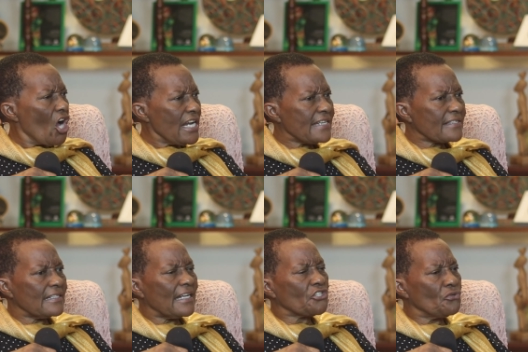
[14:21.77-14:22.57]
Honesty
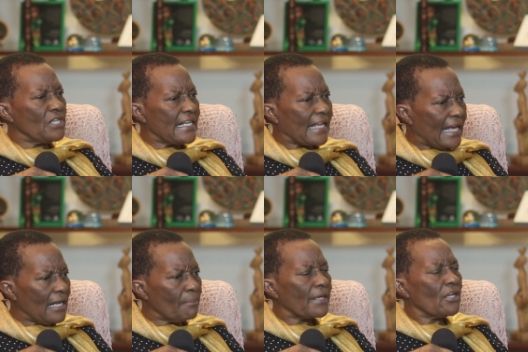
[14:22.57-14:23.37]
that you need
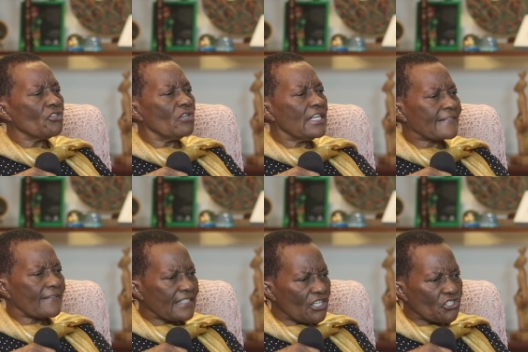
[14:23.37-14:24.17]
help, you need
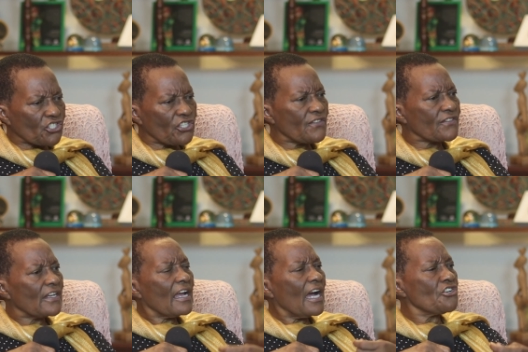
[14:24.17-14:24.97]
suggestions,
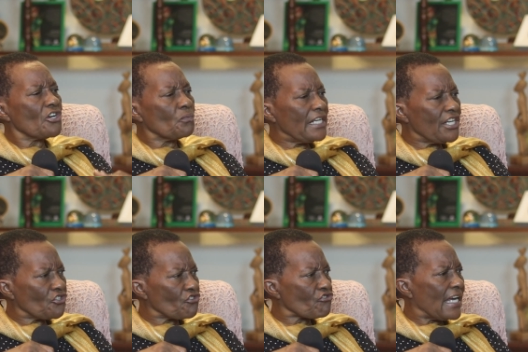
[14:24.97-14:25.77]
and you're willing
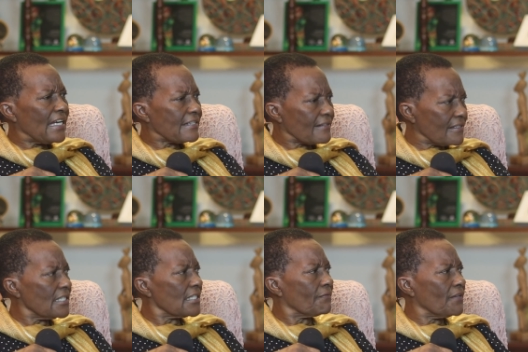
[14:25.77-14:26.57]
to try to
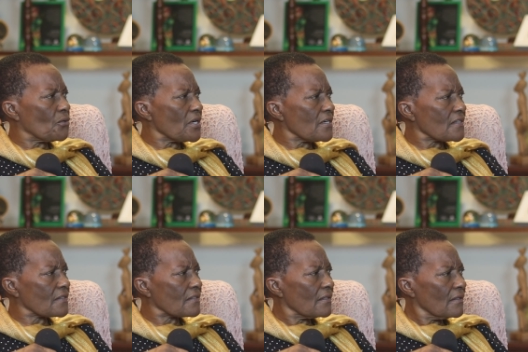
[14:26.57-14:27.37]
see if it works.